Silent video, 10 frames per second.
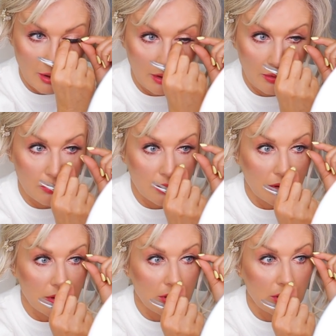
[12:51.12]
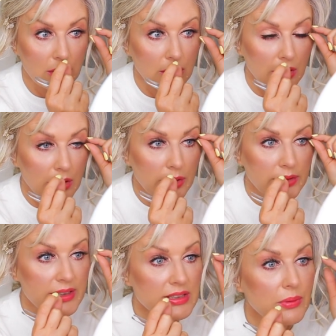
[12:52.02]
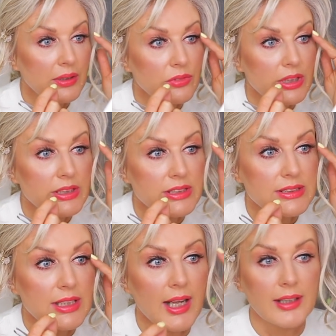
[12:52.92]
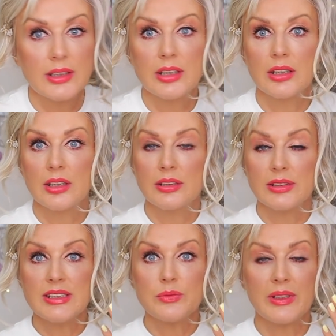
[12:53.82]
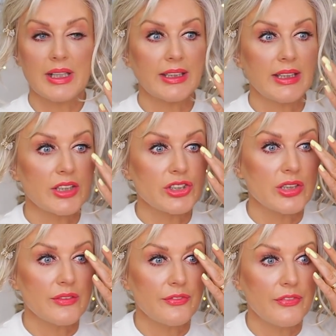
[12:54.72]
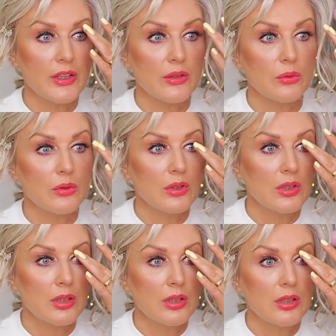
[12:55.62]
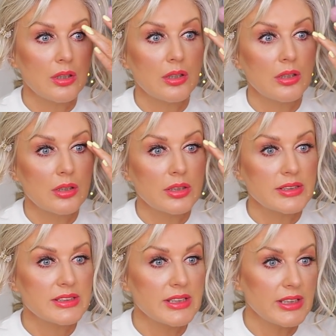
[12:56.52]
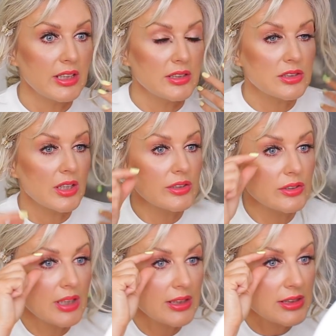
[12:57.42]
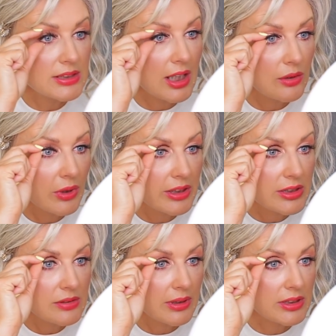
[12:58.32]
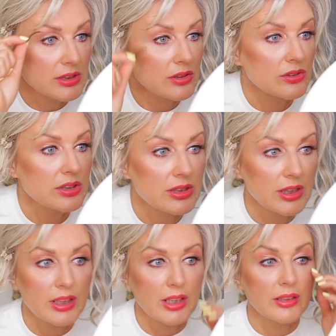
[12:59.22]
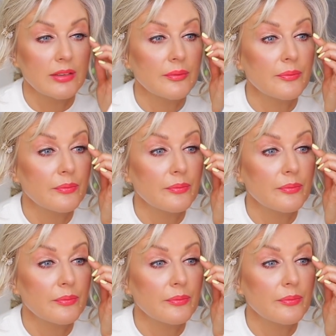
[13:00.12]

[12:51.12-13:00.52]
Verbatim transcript: Oh, this one really stuck. This one I can actually feel sticking so I don't understand why this one is not sticking